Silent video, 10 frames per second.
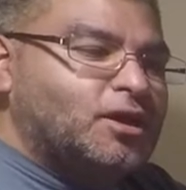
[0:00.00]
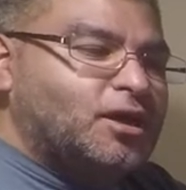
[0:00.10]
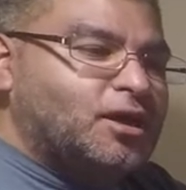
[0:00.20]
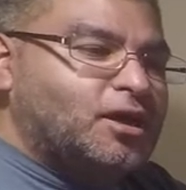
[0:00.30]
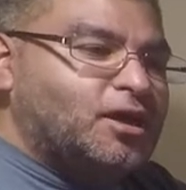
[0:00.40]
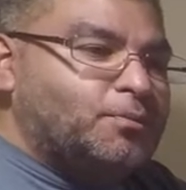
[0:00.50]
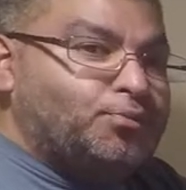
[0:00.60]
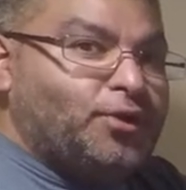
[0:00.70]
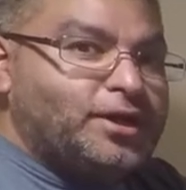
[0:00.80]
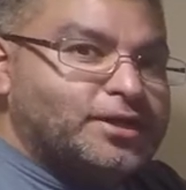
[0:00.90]

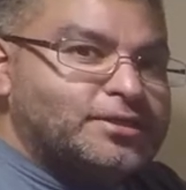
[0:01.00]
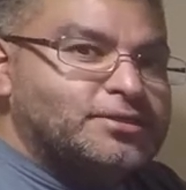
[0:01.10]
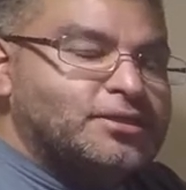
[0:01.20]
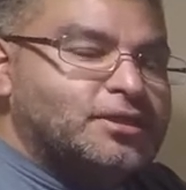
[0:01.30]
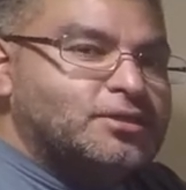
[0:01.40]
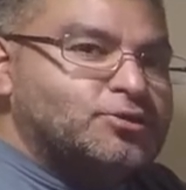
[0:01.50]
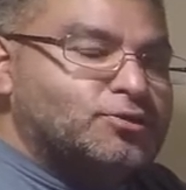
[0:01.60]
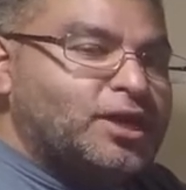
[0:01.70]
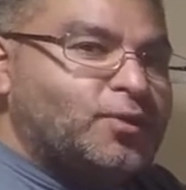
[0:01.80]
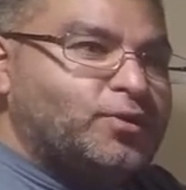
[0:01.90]
products, so
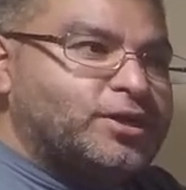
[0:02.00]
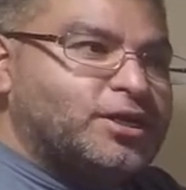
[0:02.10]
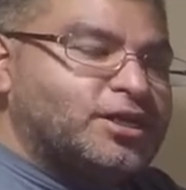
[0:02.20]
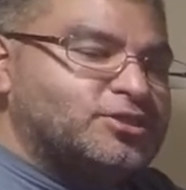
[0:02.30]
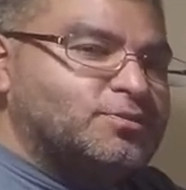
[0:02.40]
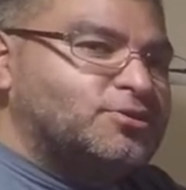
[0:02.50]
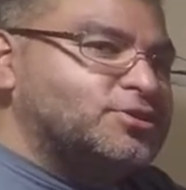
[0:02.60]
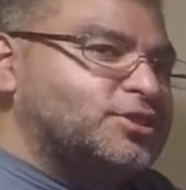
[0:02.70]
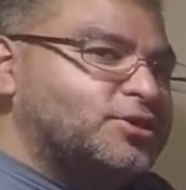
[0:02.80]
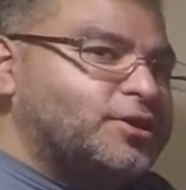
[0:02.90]
that when a customer is
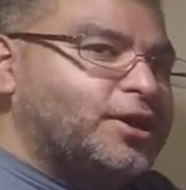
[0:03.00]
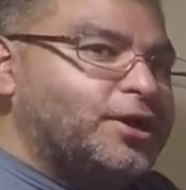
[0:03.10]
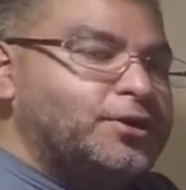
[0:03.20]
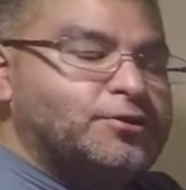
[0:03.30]
in your car and